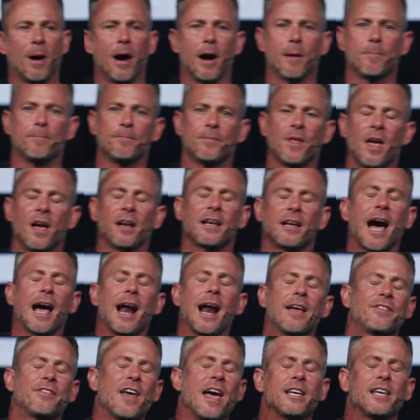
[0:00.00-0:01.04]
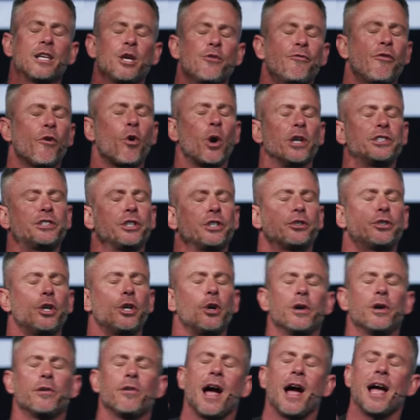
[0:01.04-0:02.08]
up. God, I thank you for what you're
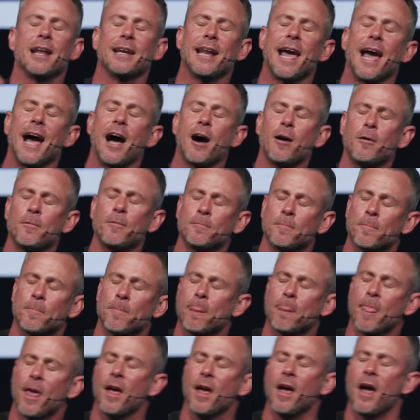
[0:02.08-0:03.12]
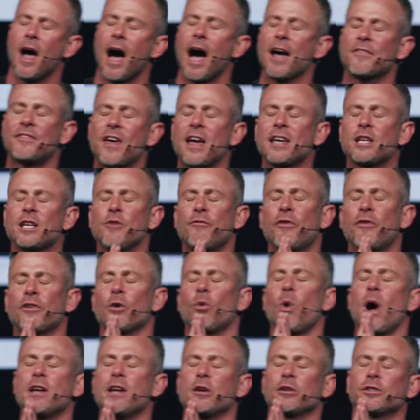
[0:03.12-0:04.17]
doing right now. I thank you for the
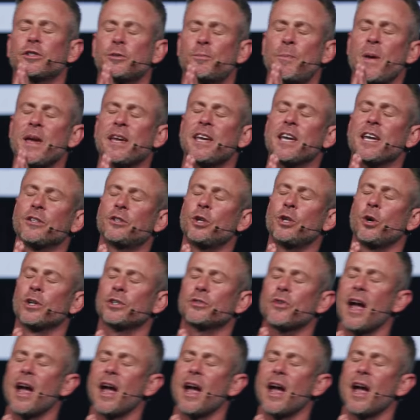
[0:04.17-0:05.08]
way you're speaking to us